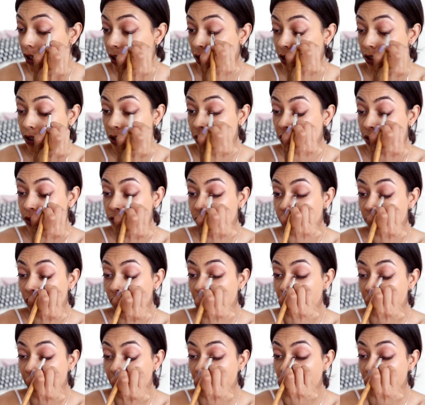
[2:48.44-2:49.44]
You could
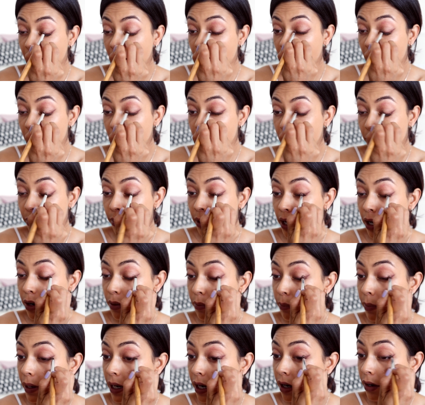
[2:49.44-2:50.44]
run a
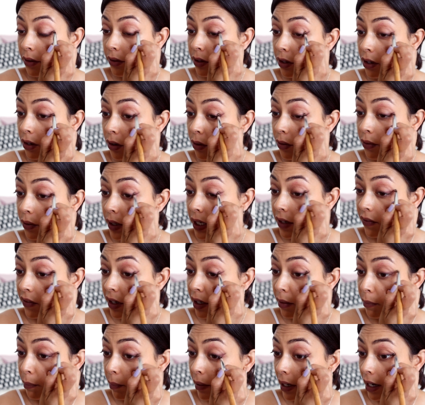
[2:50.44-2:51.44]
brown powder or even
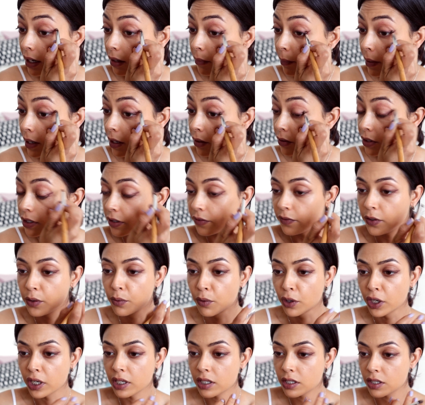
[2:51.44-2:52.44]
a black powder if you
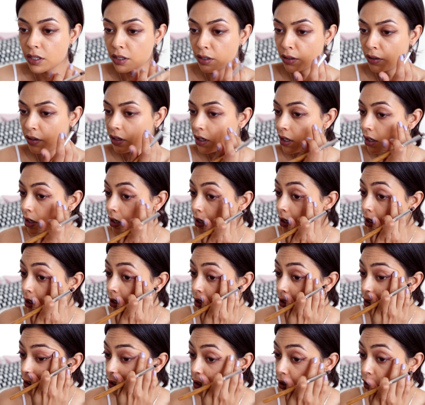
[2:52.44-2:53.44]
wanted to
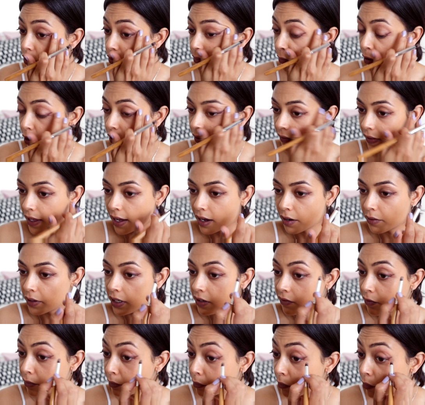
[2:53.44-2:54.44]
smoke that out
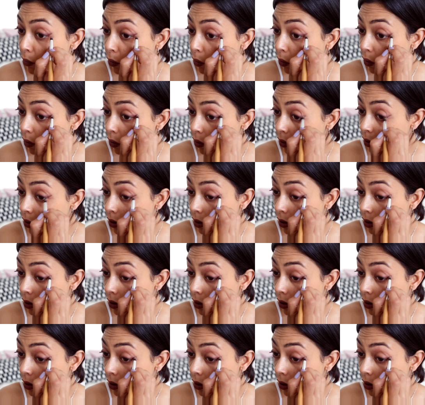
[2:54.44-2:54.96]
even more.